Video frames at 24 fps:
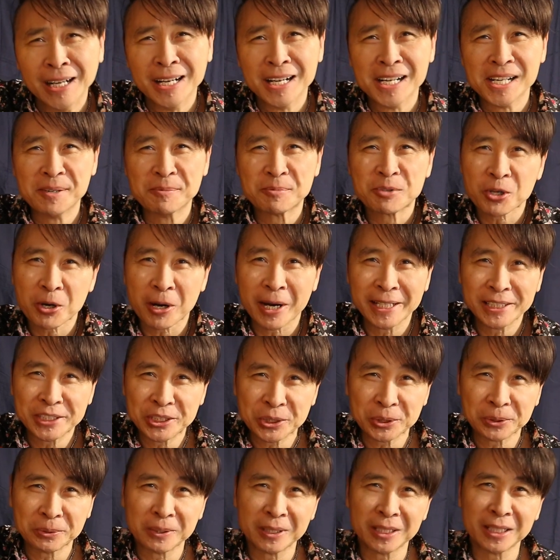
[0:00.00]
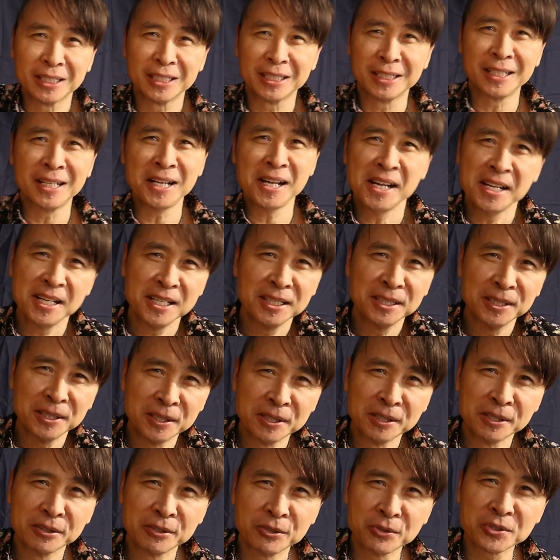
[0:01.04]
I'm trying to
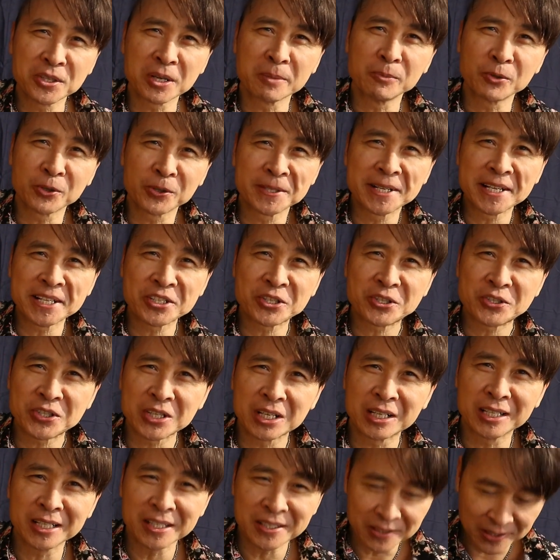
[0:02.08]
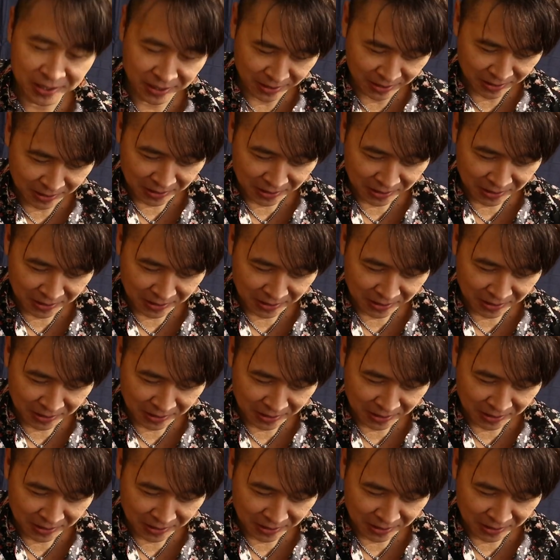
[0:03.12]
do some more exercise.